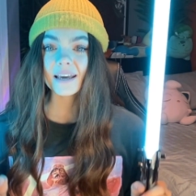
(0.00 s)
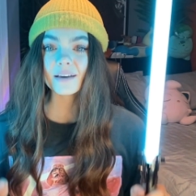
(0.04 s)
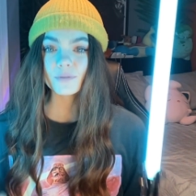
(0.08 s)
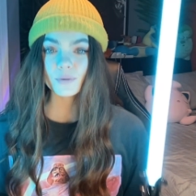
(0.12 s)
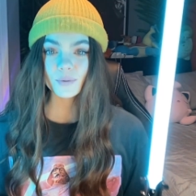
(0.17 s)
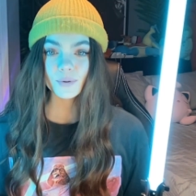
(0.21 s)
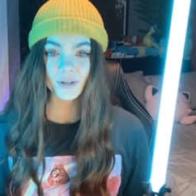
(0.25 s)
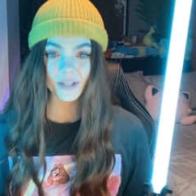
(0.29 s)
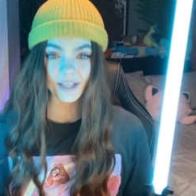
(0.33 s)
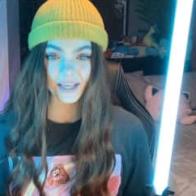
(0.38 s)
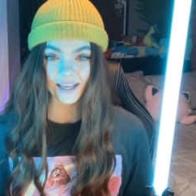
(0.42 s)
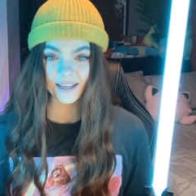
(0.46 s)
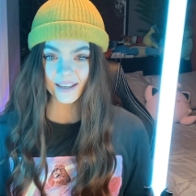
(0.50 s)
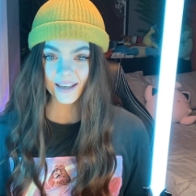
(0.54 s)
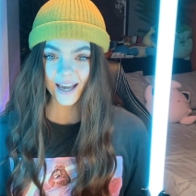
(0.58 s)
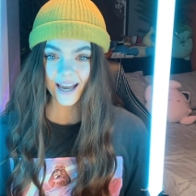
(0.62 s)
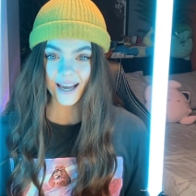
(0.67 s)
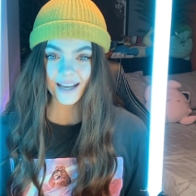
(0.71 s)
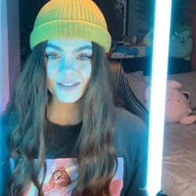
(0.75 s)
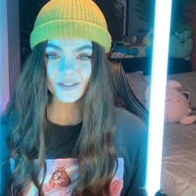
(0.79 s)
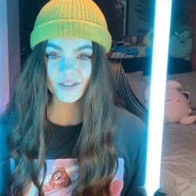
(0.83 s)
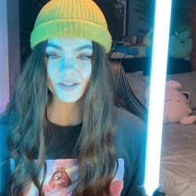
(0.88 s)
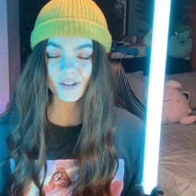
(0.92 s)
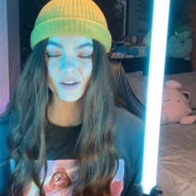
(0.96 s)
If you want to get your
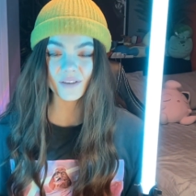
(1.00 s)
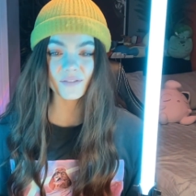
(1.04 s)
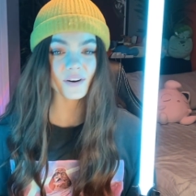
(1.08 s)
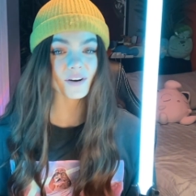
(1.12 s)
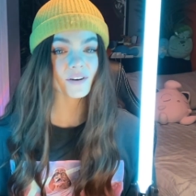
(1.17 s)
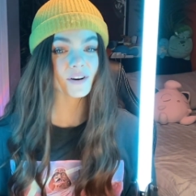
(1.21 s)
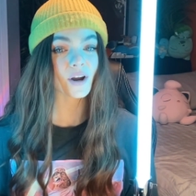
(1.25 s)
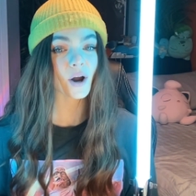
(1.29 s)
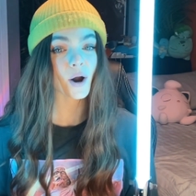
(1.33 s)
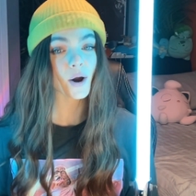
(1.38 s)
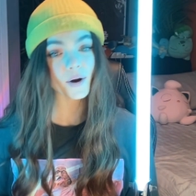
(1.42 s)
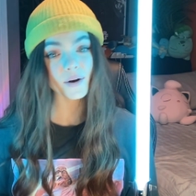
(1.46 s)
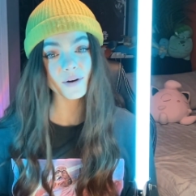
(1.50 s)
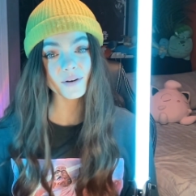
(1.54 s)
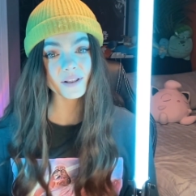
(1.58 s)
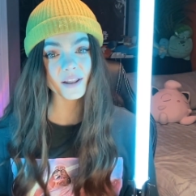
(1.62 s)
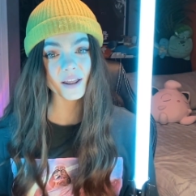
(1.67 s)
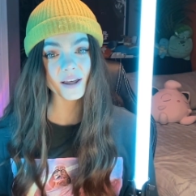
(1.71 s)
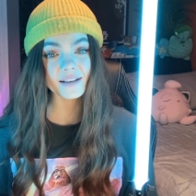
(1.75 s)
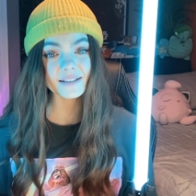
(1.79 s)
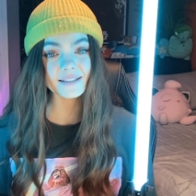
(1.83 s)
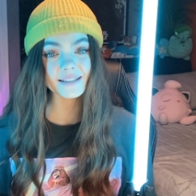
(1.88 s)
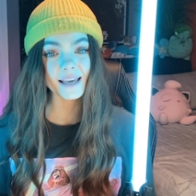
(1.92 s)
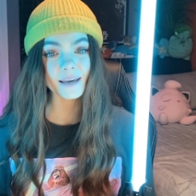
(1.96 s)
hands on your very own
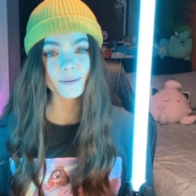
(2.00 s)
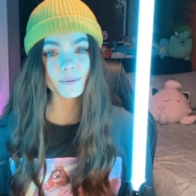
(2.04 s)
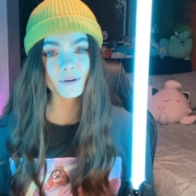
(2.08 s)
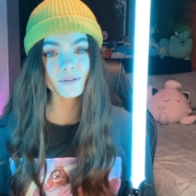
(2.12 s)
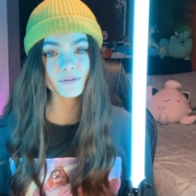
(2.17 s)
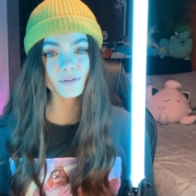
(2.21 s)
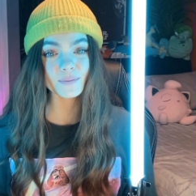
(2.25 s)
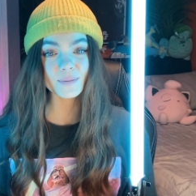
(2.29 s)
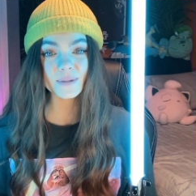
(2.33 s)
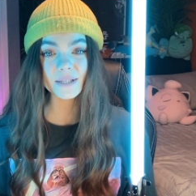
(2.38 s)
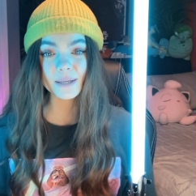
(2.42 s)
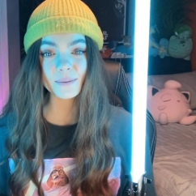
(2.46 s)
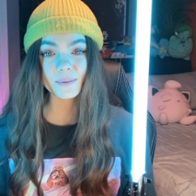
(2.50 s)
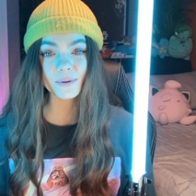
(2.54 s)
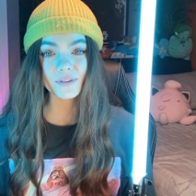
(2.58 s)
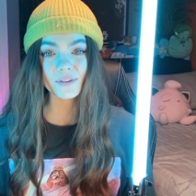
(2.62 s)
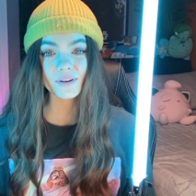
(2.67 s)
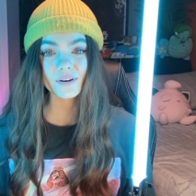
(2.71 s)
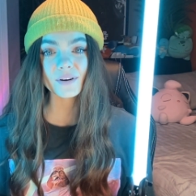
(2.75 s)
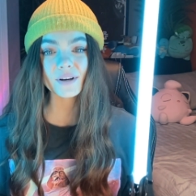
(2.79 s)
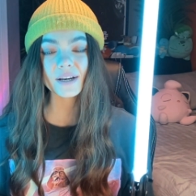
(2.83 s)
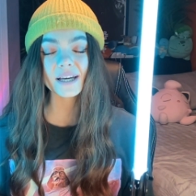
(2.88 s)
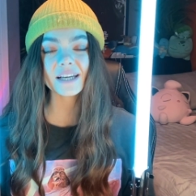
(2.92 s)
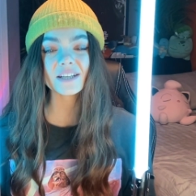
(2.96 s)
lightsaber from
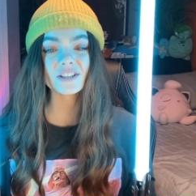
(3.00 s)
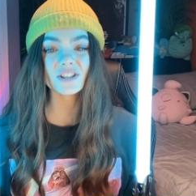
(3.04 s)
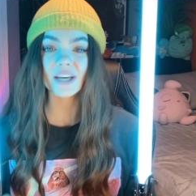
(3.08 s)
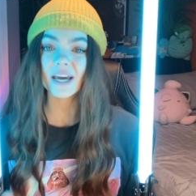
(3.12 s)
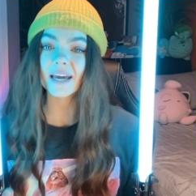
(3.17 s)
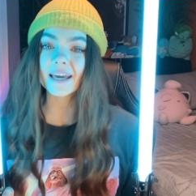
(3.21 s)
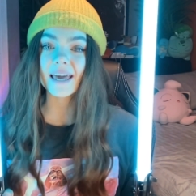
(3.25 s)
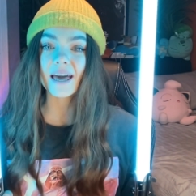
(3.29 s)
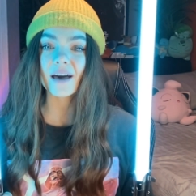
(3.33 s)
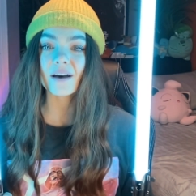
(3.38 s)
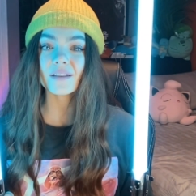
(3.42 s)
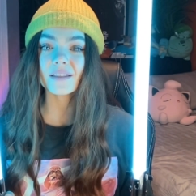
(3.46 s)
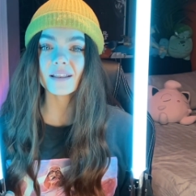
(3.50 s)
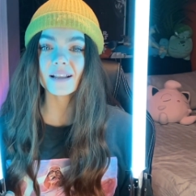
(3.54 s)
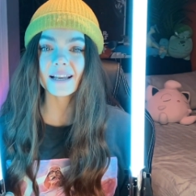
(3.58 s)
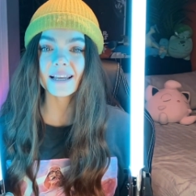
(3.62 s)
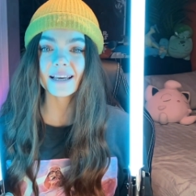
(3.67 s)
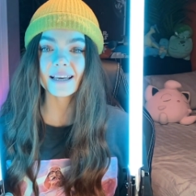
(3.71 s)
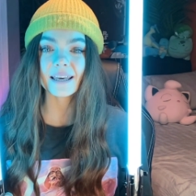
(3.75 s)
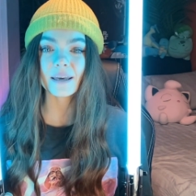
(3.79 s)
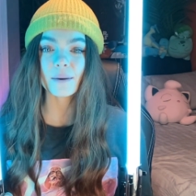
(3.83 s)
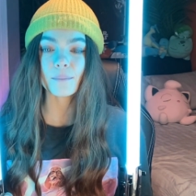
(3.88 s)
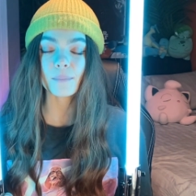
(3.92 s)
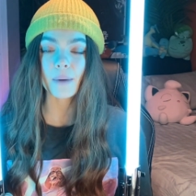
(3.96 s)
Sabertheory, check out the
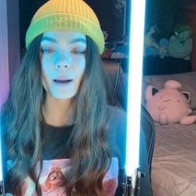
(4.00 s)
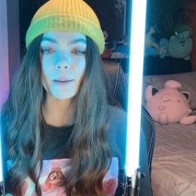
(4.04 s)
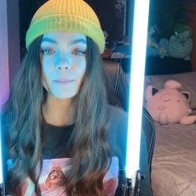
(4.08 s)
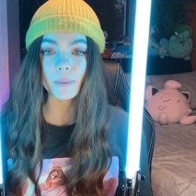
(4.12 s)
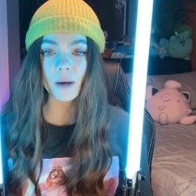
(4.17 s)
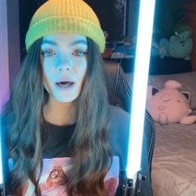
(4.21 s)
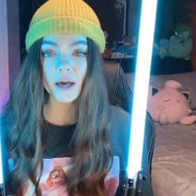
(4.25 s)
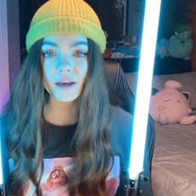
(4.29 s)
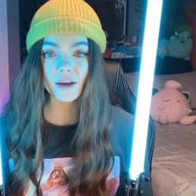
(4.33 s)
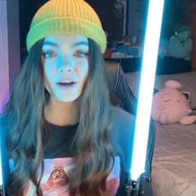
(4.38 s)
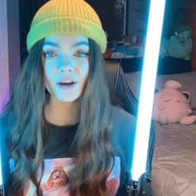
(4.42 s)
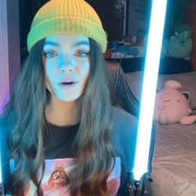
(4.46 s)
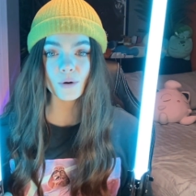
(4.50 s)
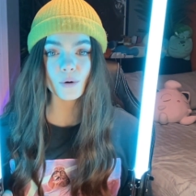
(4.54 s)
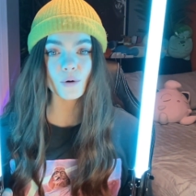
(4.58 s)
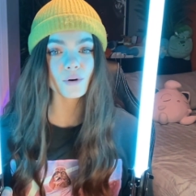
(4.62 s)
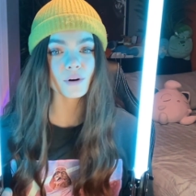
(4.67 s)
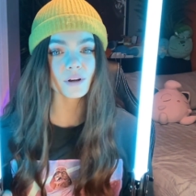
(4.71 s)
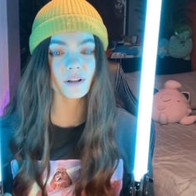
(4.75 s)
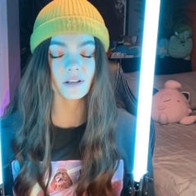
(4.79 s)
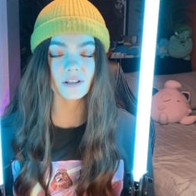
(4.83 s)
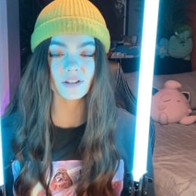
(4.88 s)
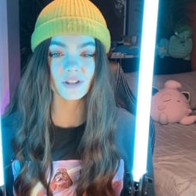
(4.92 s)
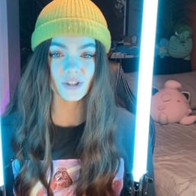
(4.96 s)
link in my bio or
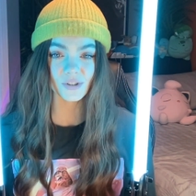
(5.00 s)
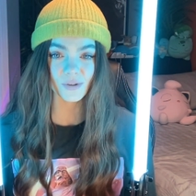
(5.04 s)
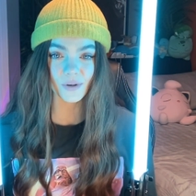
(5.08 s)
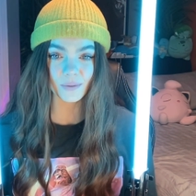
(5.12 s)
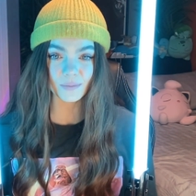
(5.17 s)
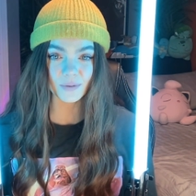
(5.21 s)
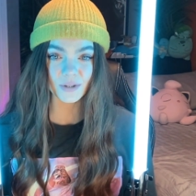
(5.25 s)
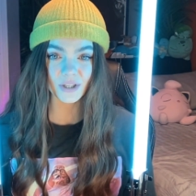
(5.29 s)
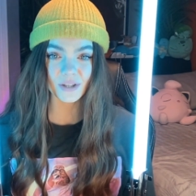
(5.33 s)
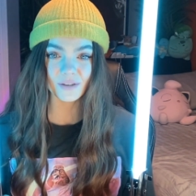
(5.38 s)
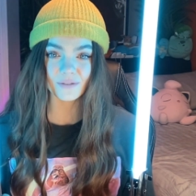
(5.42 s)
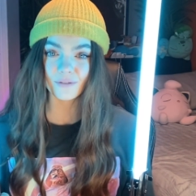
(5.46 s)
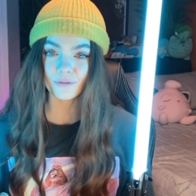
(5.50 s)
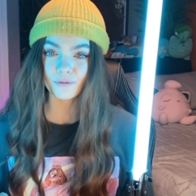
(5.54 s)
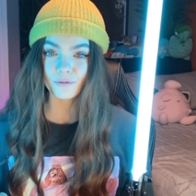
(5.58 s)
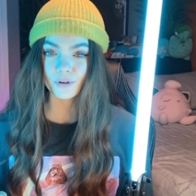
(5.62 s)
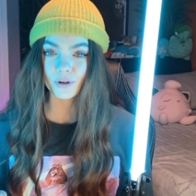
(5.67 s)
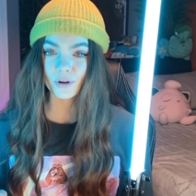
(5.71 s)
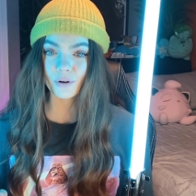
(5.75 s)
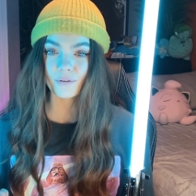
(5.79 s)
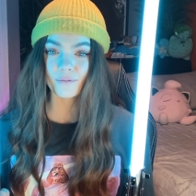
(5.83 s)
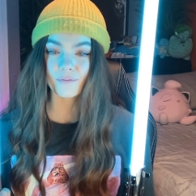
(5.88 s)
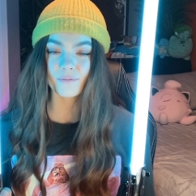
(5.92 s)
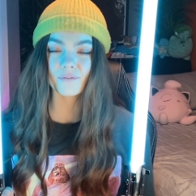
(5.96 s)
in the description for
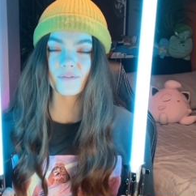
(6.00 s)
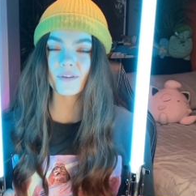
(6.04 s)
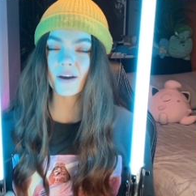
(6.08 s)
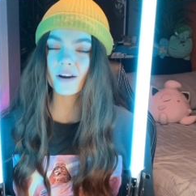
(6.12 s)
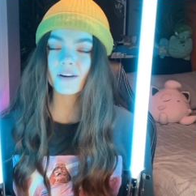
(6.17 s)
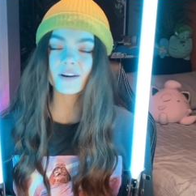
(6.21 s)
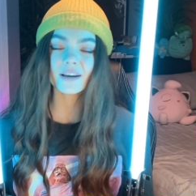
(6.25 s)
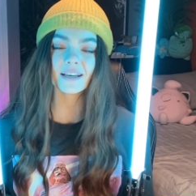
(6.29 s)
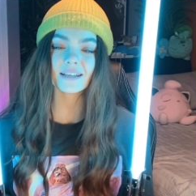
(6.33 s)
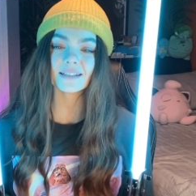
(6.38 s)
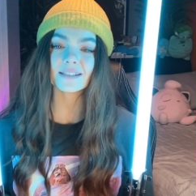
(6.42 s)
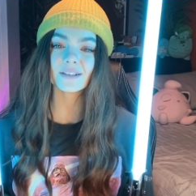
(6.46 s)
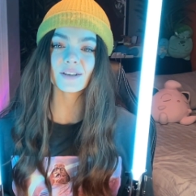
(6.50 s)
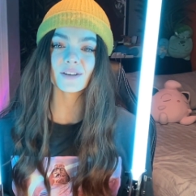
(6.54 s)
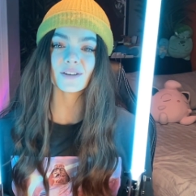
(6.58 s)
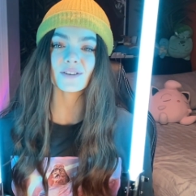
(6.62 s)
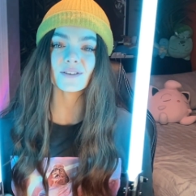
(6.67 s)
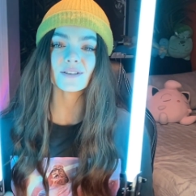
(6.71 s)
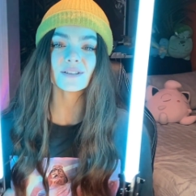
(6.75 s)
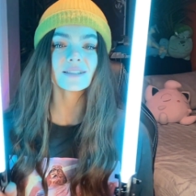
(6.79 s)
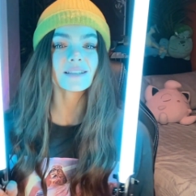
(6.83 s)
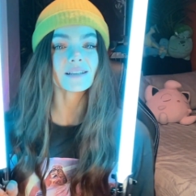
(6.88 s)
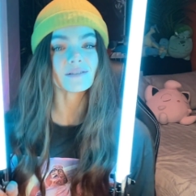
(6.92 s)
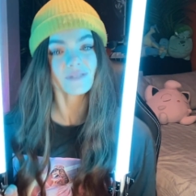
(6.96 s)
your very
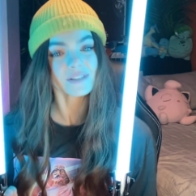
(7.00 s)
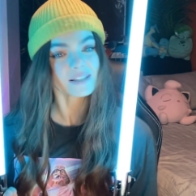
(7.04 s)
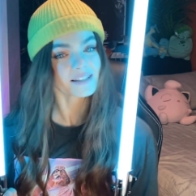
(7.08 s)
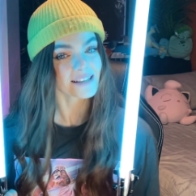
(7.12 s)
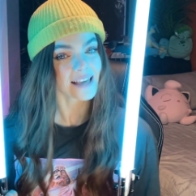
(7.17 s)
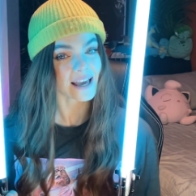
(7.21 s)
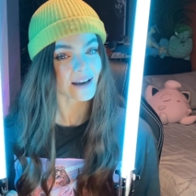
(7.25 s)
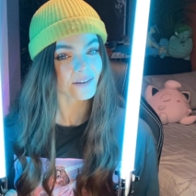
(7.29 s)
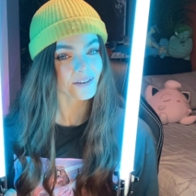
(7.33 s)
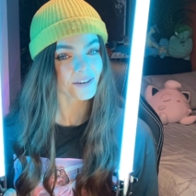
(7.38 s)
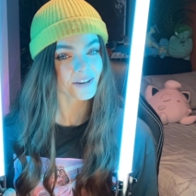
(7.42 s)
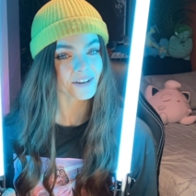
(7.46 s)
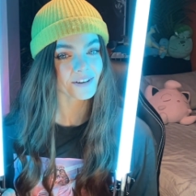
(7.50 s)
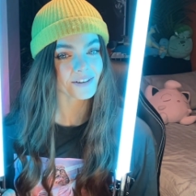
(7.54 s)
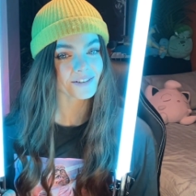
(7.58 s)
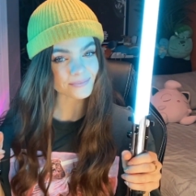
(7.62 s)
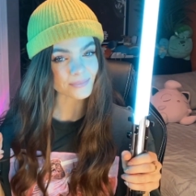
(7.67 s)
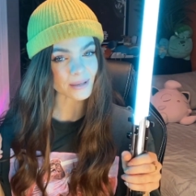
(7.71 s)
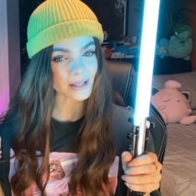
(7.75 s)
exclusive discount code.